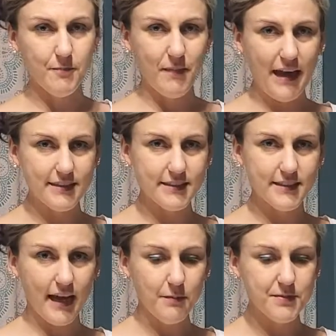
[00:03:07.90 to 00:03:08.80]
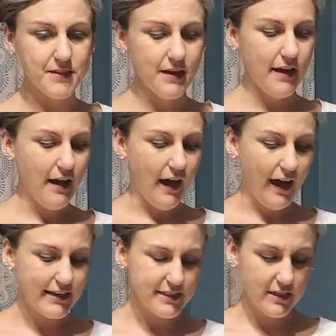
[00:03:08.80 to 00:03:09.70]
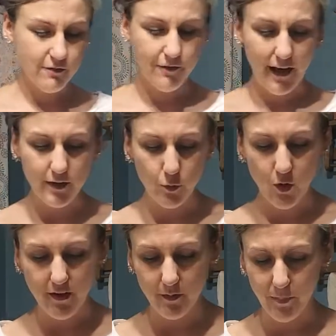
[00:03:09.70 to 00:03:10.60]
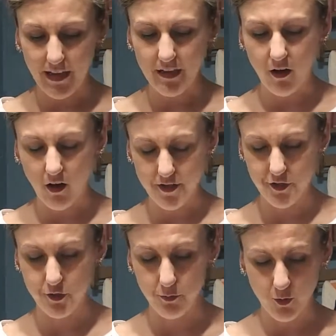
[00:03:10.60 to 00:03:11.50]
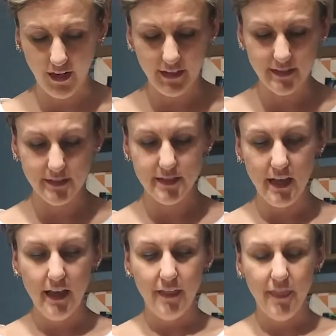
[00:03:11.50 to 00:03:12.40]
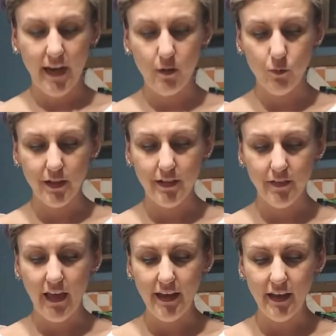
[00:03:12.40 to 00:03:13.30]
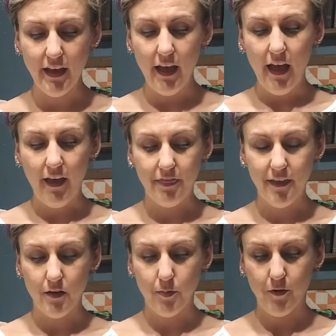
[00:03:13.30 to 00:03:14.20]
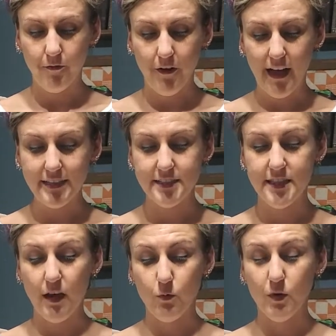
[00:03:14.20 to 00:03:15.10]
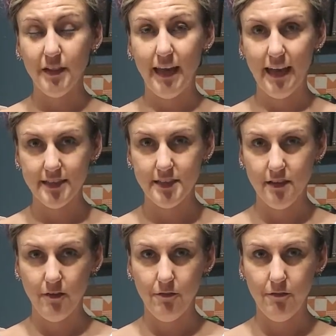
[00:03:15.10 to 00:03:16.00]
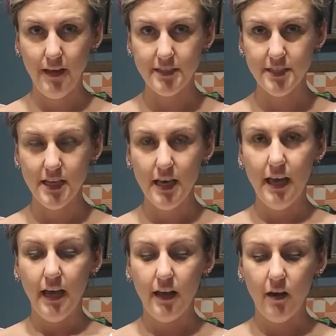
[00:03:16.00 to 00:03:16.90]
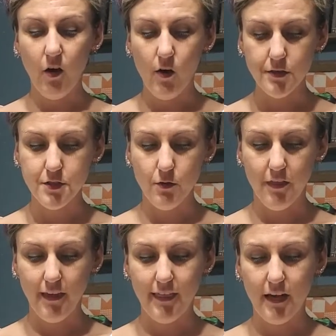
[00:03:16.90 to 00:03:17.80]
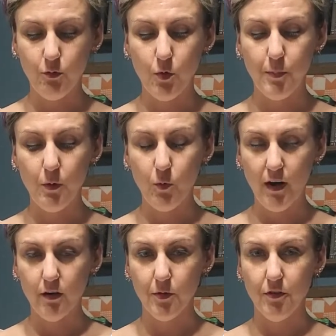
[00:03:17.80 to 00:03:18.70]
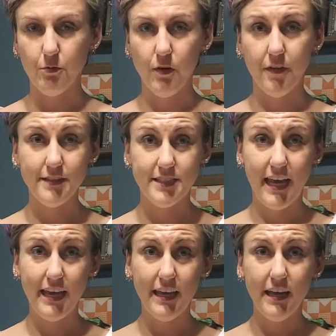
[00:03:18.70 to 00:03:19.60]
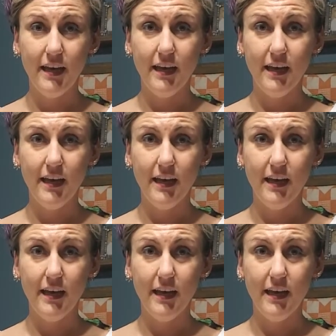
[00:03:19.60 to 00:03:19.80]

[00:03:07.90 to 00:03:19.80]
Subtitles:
mask types. I did find one by Costume Craze that I really like. I think it provides that really excellent fit. And I also think that it will be wearable throughout the day,